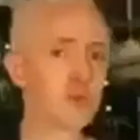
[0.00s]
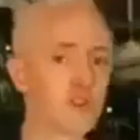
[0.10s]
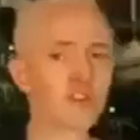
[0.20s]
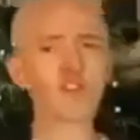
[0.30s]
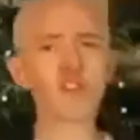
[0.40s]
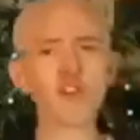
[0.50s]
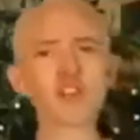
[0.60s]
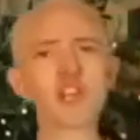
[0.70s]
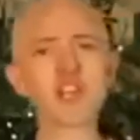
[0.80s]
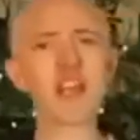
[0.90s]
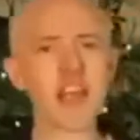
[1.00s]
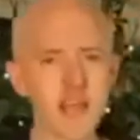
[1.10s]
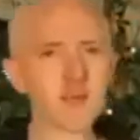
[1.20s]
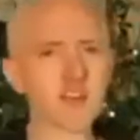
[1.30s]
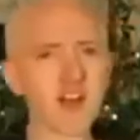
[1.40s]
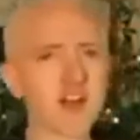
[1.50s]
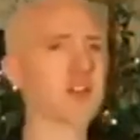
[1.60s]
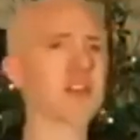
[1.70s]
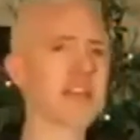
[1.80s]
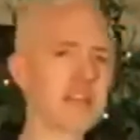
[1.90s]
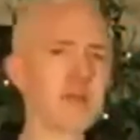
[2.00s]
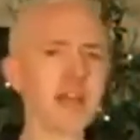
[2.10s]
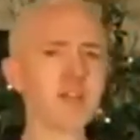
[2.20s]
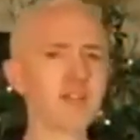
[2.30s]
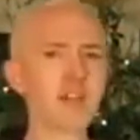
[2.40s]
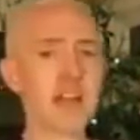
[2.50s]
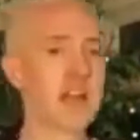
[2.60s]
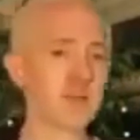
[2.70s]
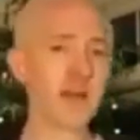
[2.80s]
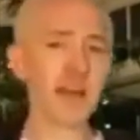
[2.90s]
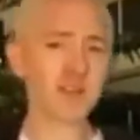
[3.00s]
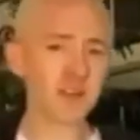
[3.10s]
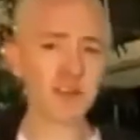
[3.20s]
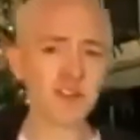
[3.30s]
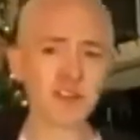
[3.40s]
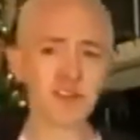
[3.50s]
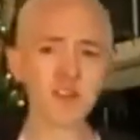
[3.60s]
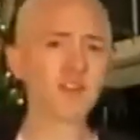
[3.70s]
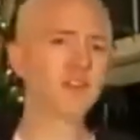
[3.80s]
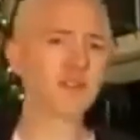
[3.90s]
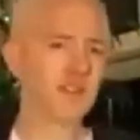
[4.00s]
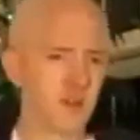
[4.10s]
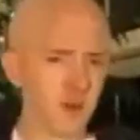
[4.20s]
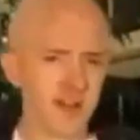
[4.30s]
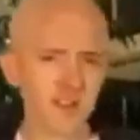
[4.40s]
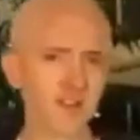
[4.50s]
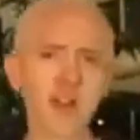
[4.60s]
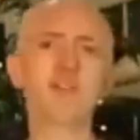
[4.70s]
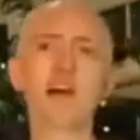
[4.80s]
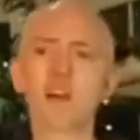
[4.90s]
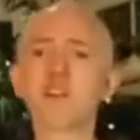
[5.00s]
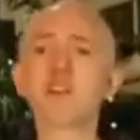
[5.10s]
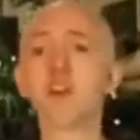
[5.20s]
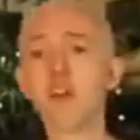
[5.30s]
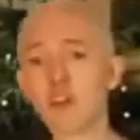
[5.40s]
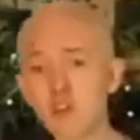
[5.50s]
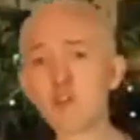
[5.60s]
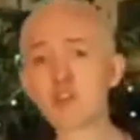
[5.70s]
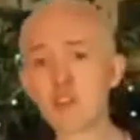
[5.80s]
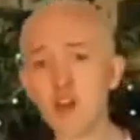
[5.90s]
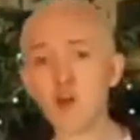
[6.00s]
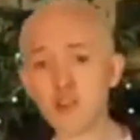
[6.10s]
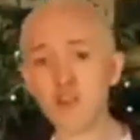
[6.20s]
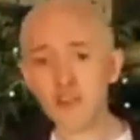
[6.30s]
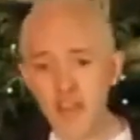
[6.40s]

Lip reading: When you're searching Amazon or eBay for a handbag, for instance, and you see the price is $5, you should know it's a